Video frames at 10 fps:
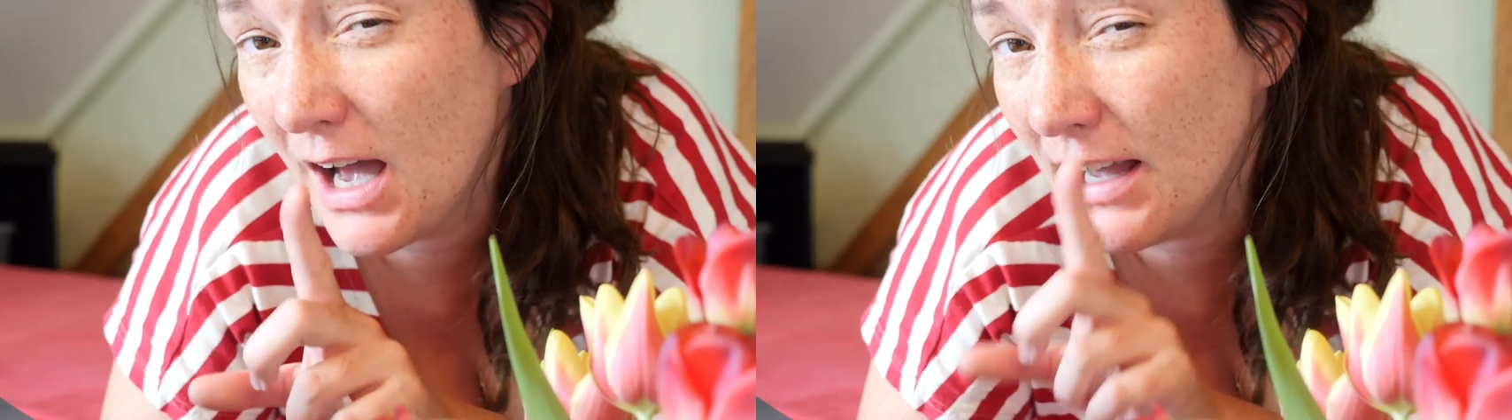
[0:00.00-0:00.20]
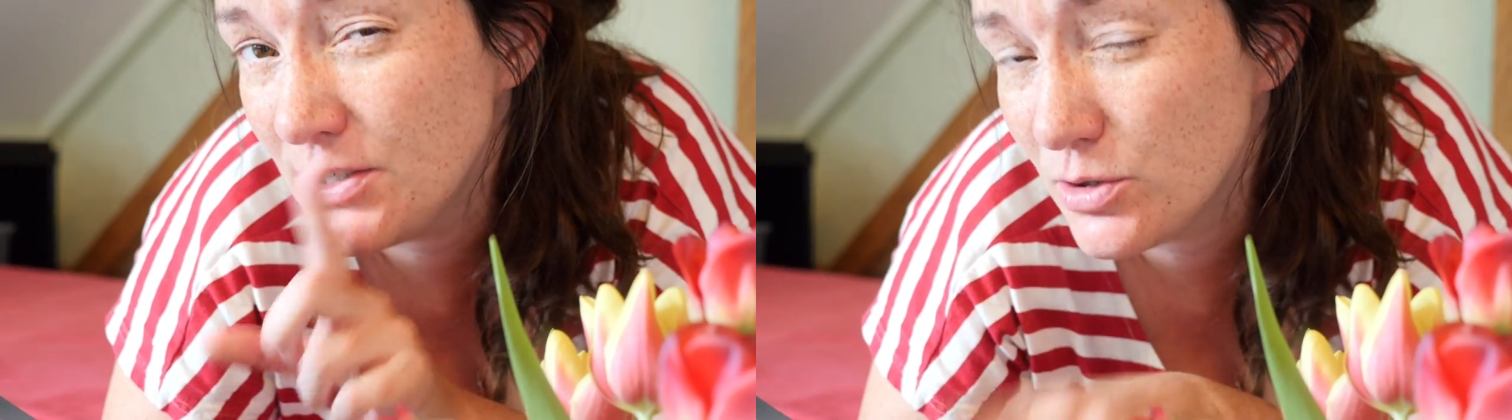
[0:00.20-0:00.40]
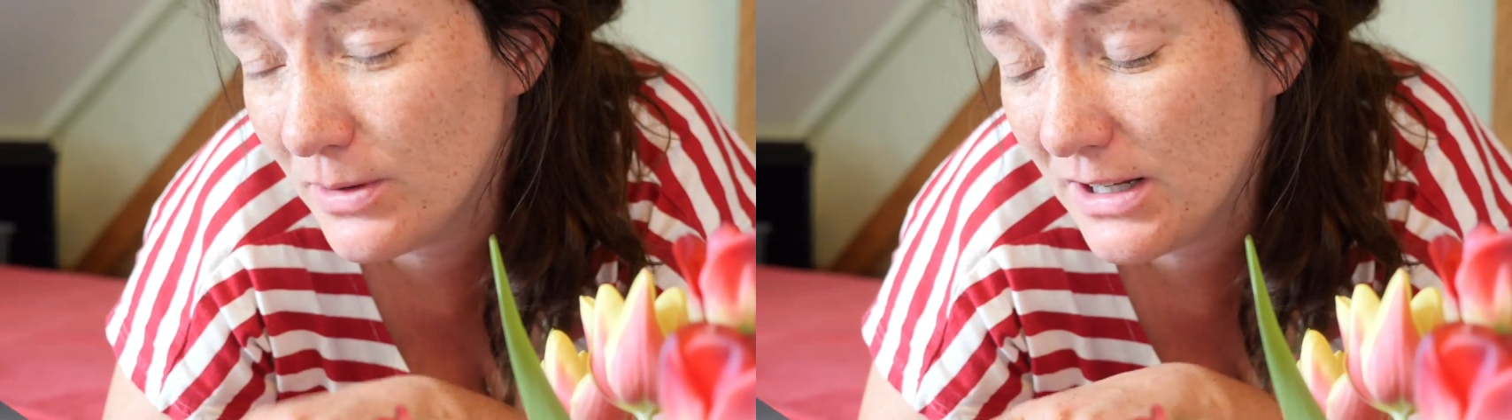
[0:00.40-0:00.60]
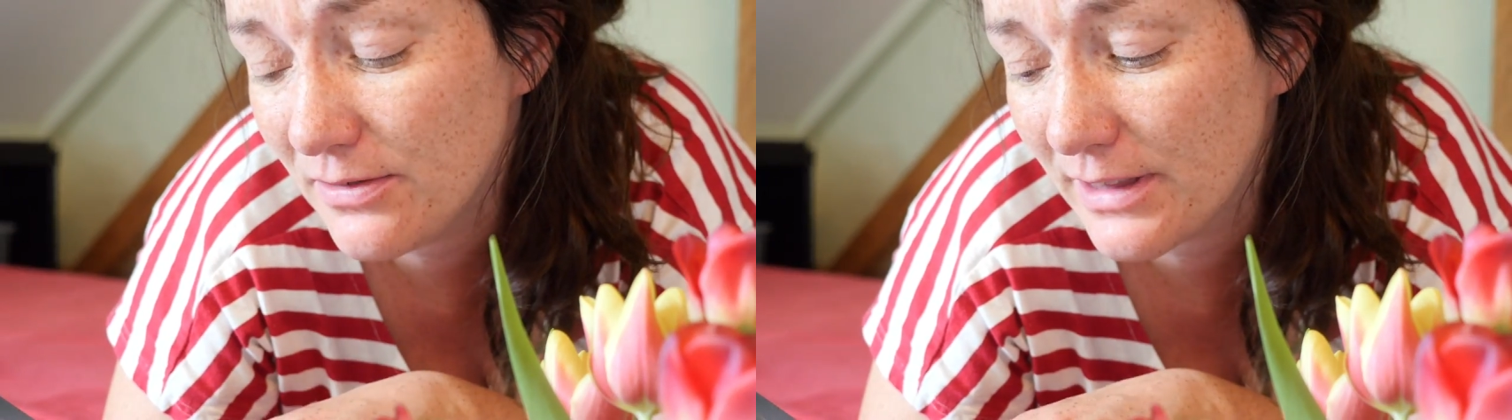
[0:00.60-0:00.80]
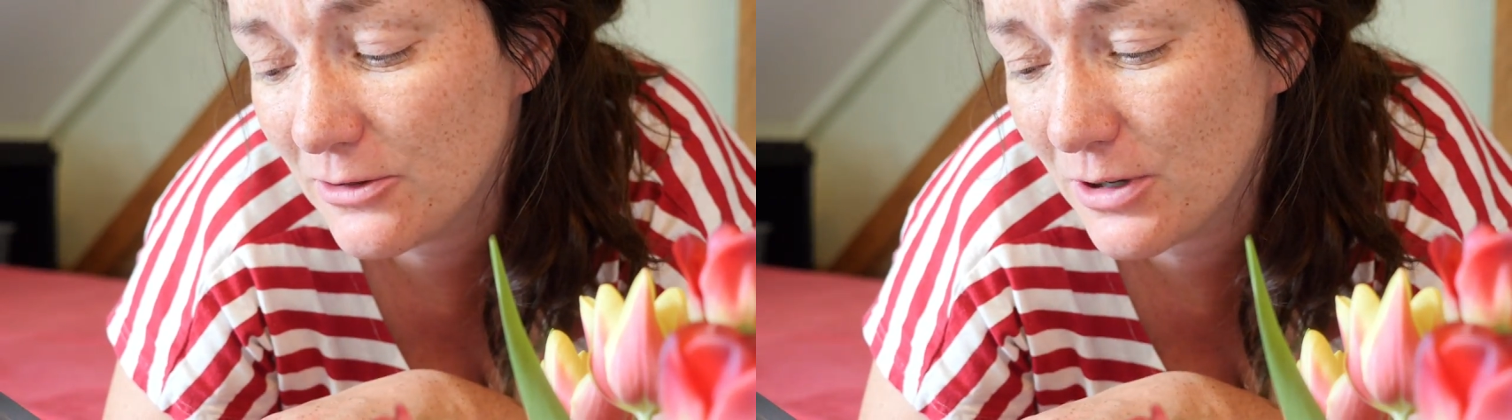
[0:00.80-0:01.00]
I do
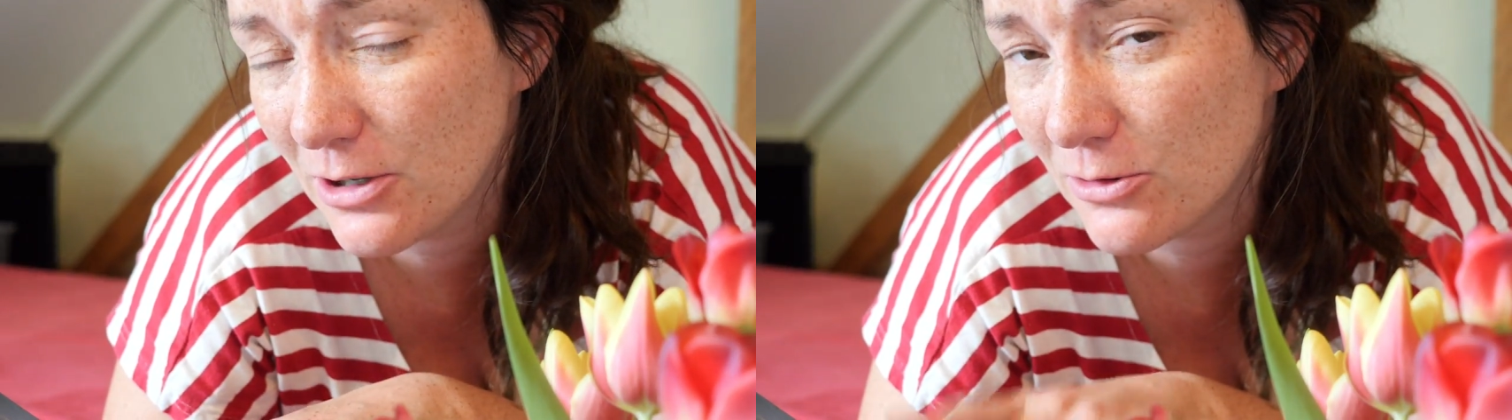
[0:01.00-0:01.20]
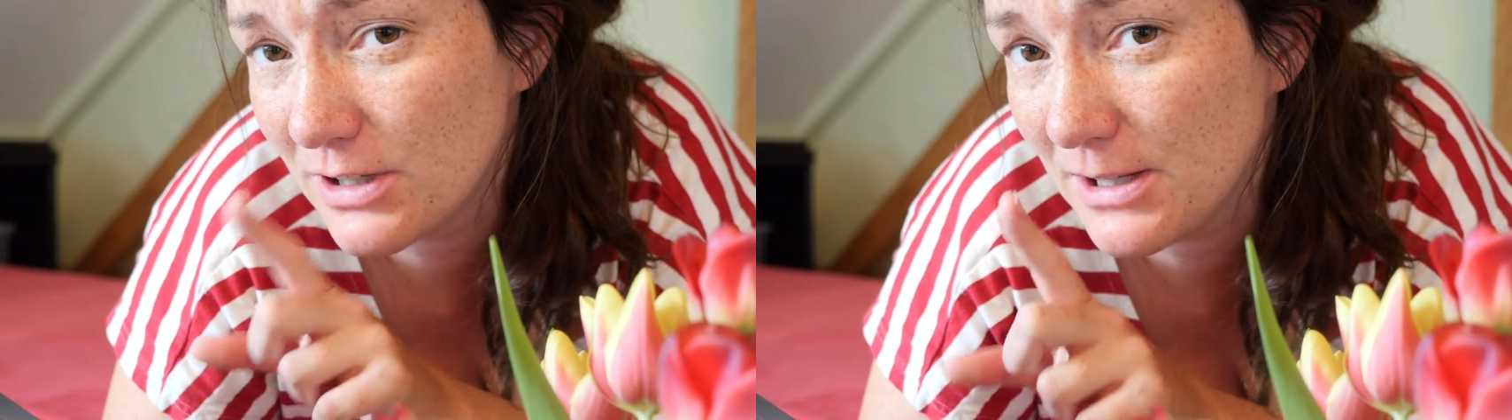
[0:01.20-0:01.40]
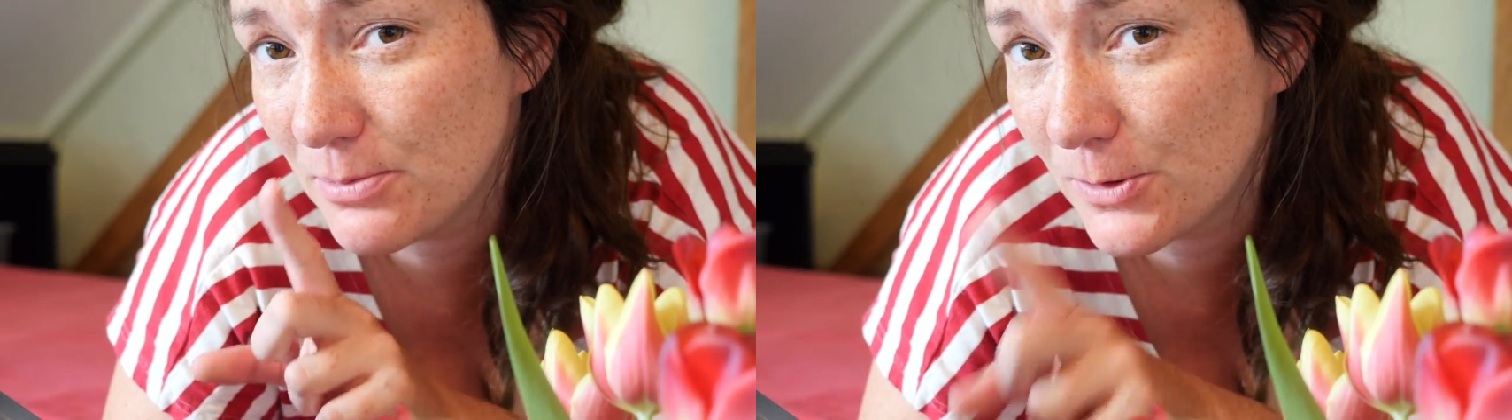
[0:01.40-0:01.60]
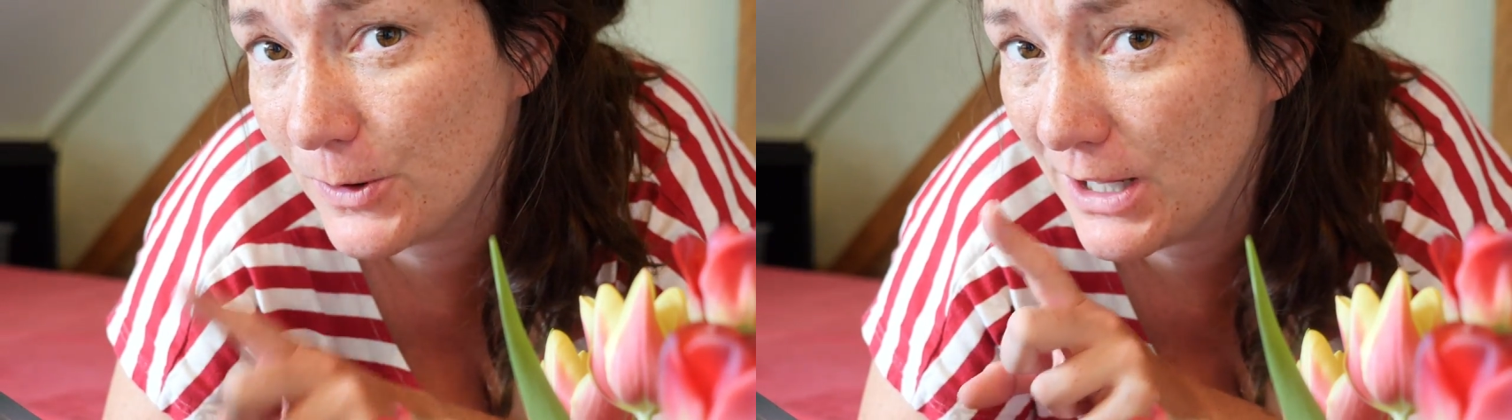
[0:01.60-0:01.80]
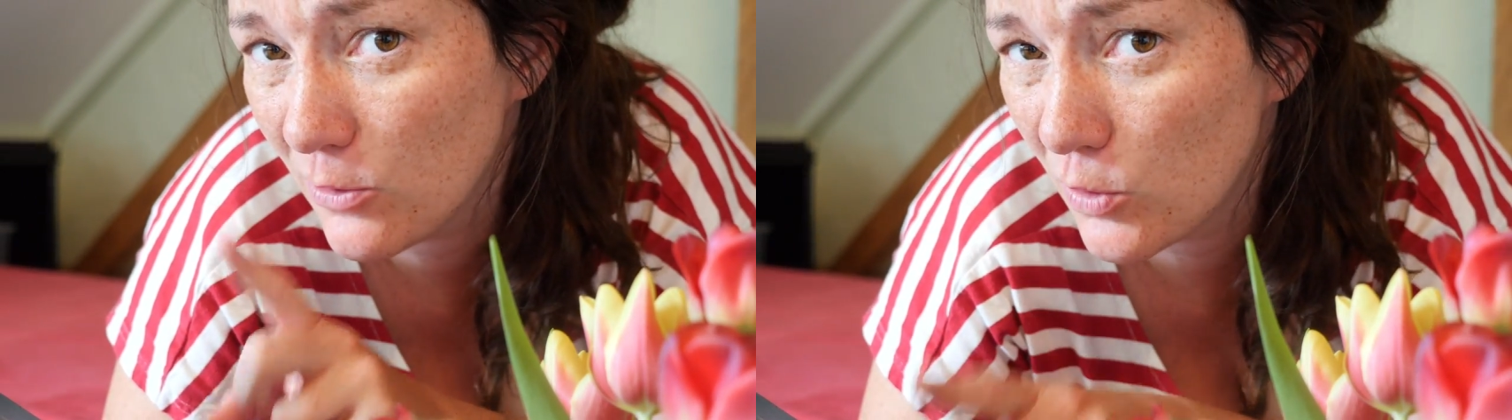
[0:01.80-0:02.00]
believe that you can already
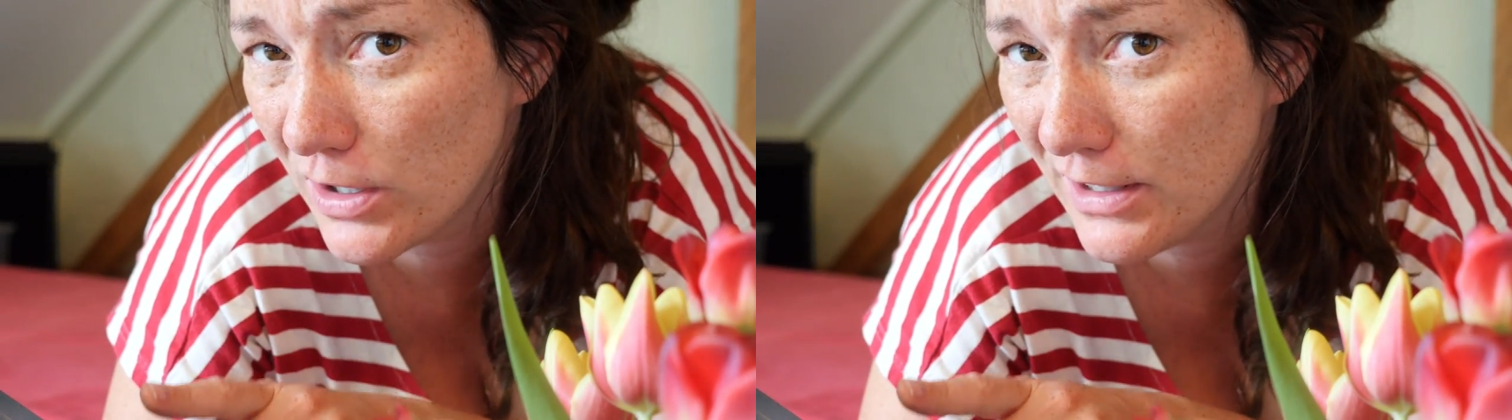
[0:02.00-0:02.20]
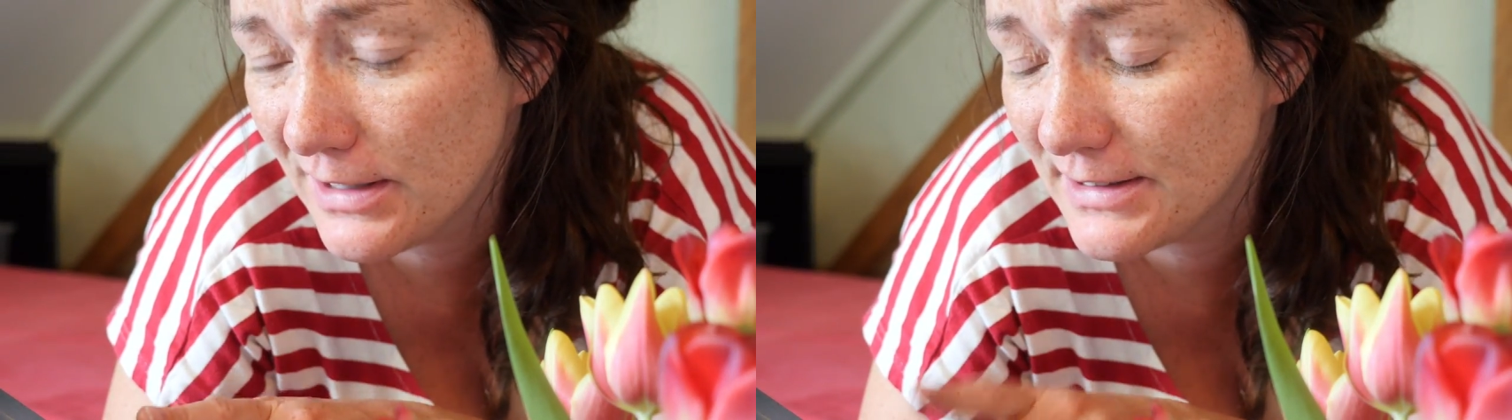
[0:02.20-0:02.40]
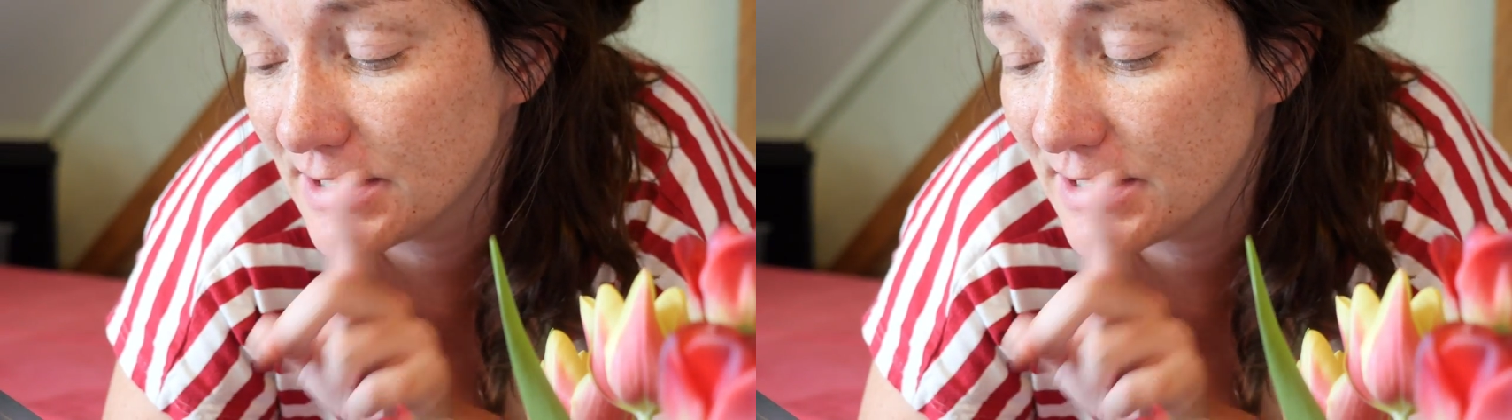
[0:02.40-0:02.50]
pre-order it,